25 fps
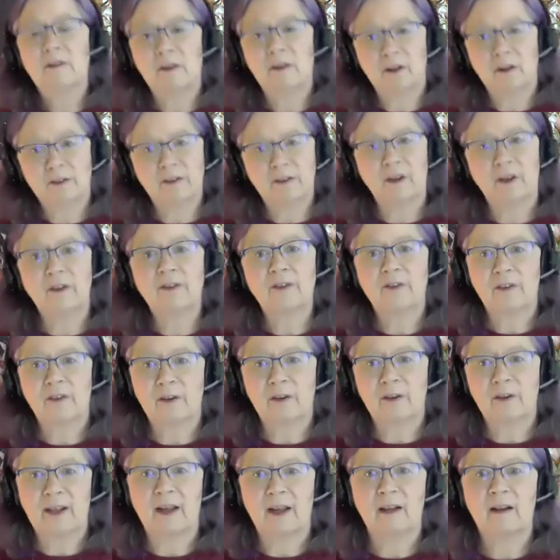is also
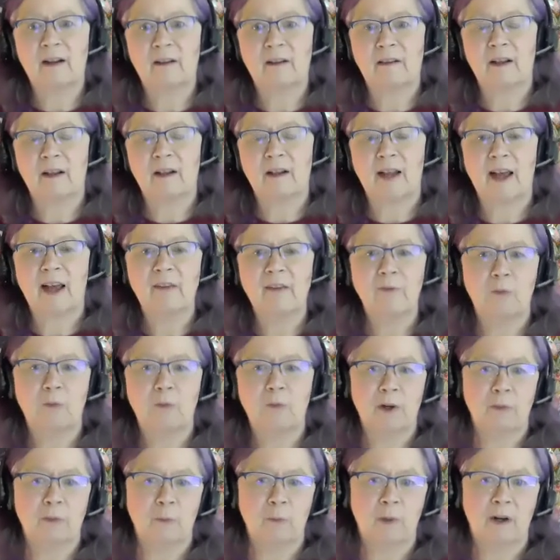that the life
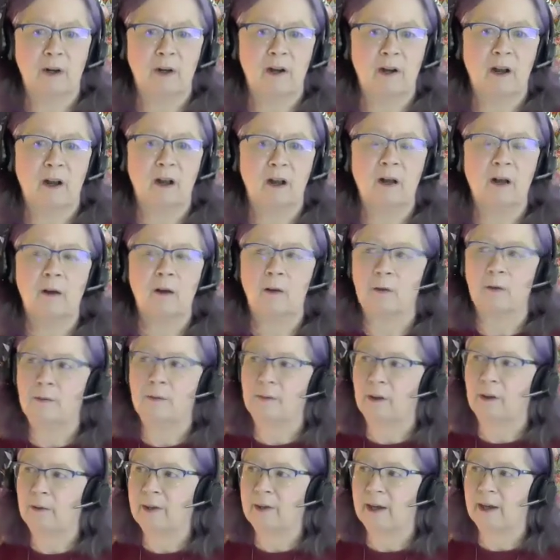one where, oh,
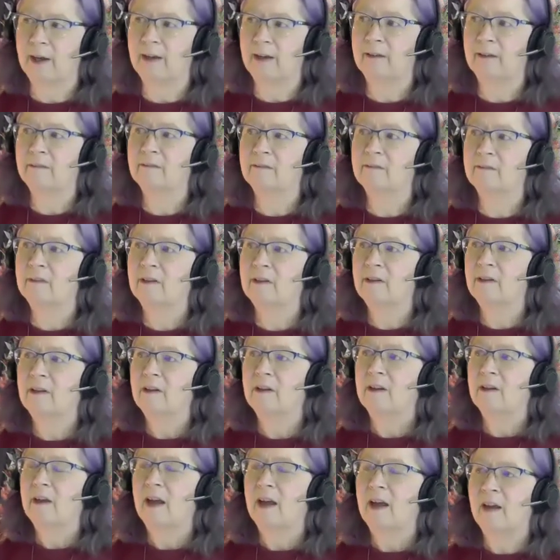okay,
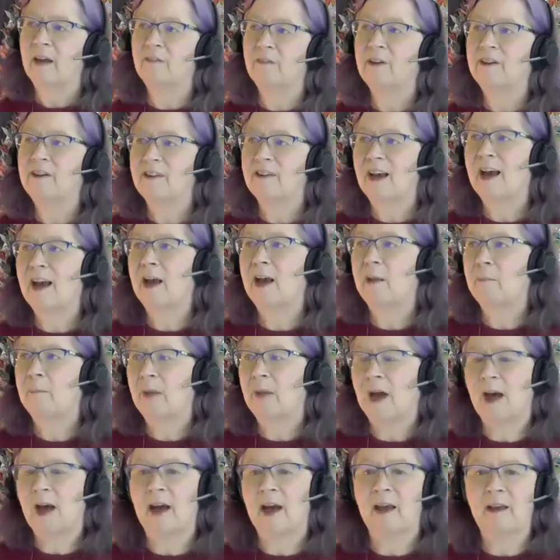every time
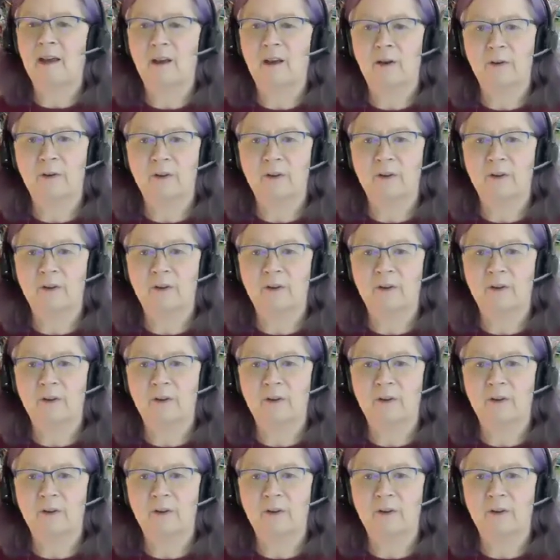I go